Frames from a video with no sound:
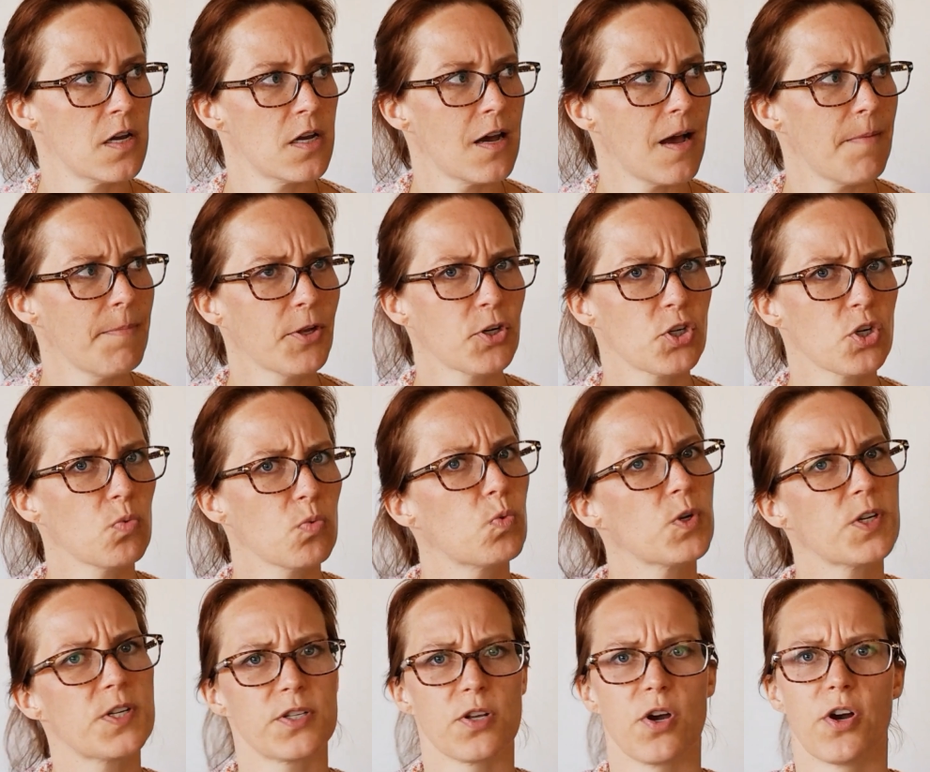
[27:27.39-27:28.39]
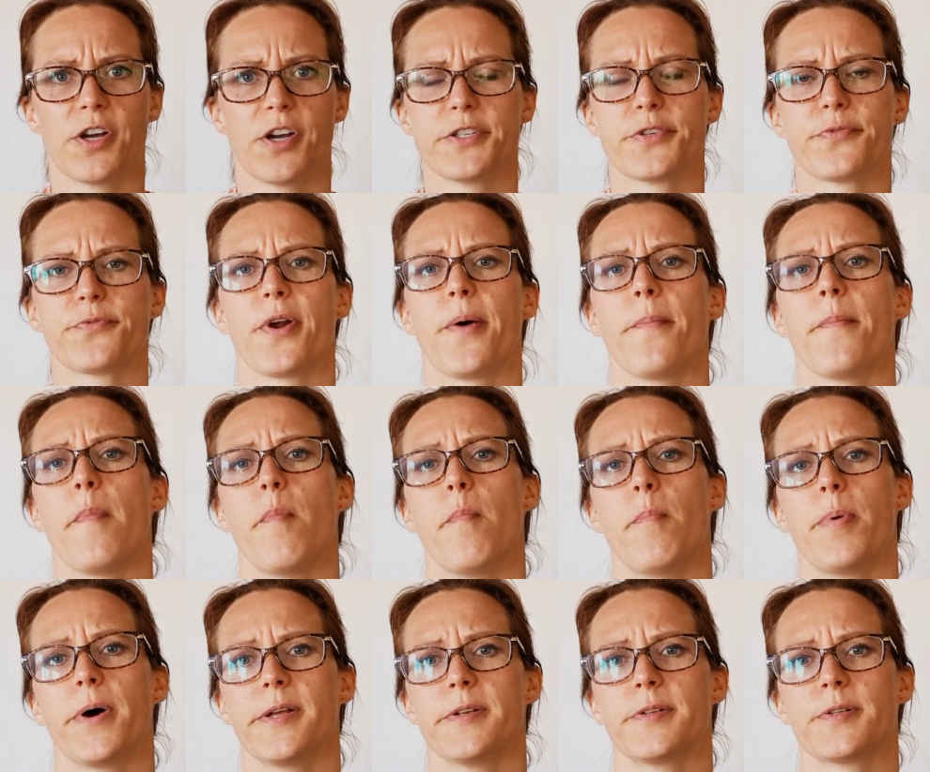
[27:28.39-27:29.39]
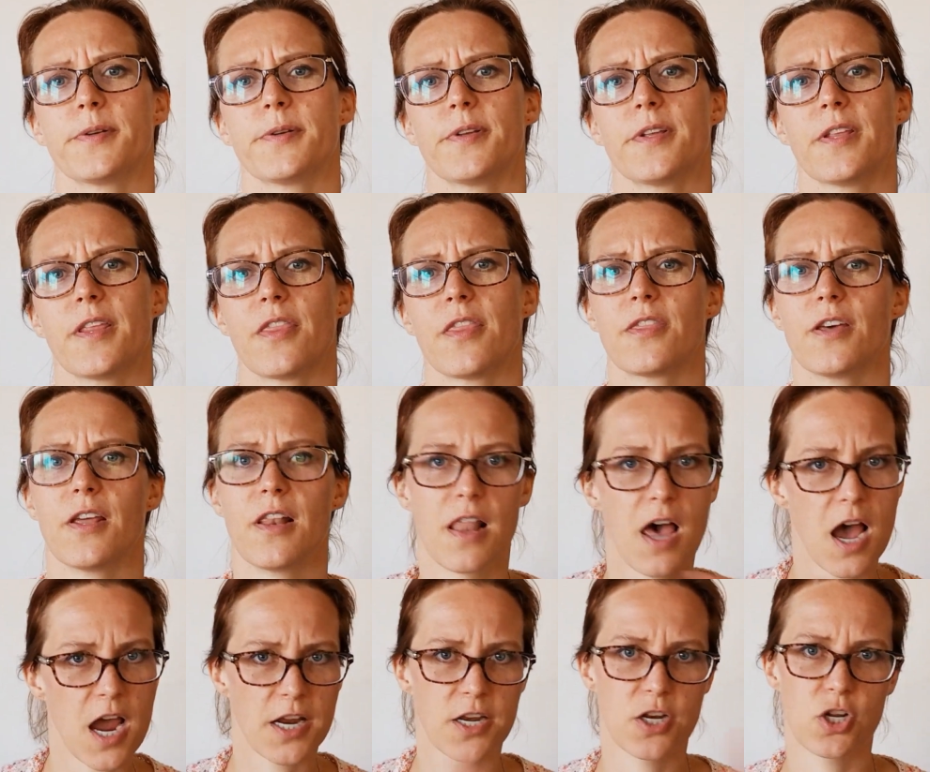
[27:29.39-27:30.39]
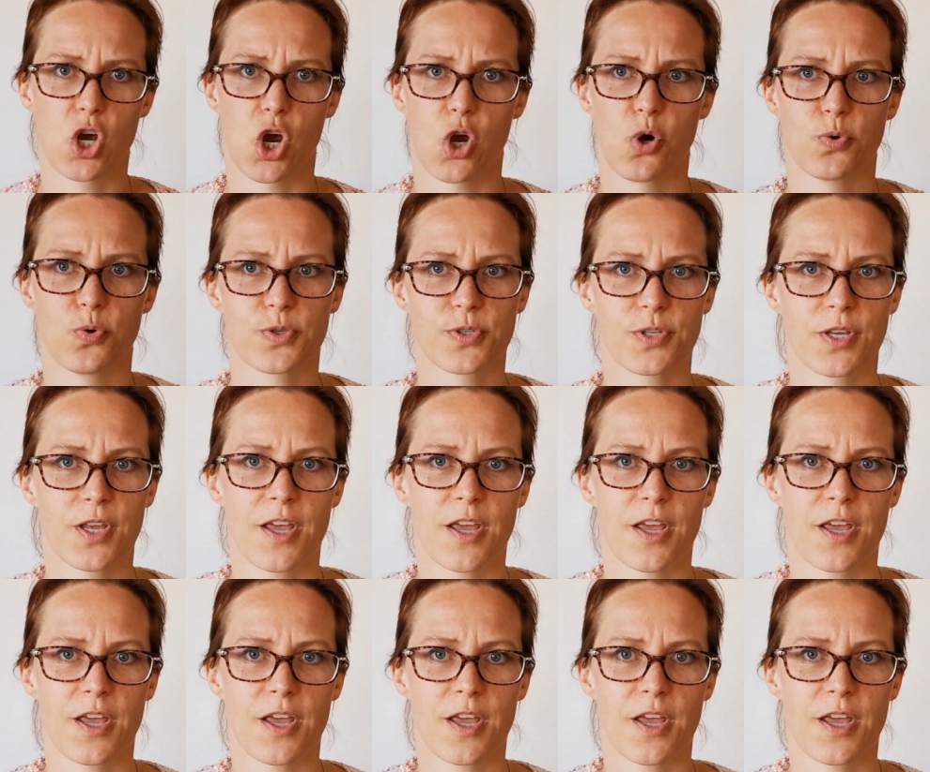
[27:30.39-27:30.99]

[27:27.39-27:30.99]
I'm not sure which song it's from, but the line goes,